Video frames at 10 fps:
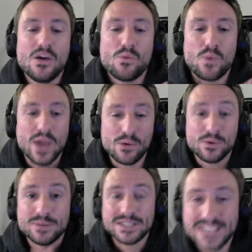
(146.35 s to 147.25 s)
We
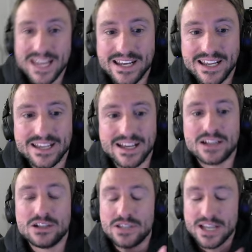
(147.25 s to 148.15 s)
would be sending
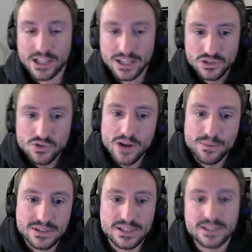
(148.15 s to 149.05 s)
Nicholas
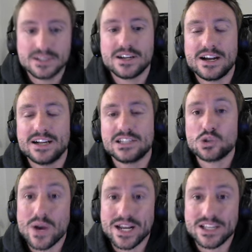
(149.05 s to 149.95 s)
Robertson, a
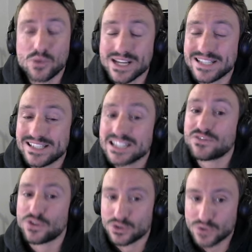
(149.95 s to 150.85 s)
2026
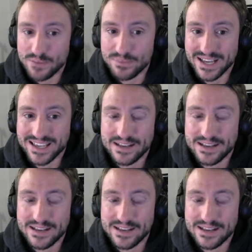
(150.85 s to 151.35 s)
first-round pick,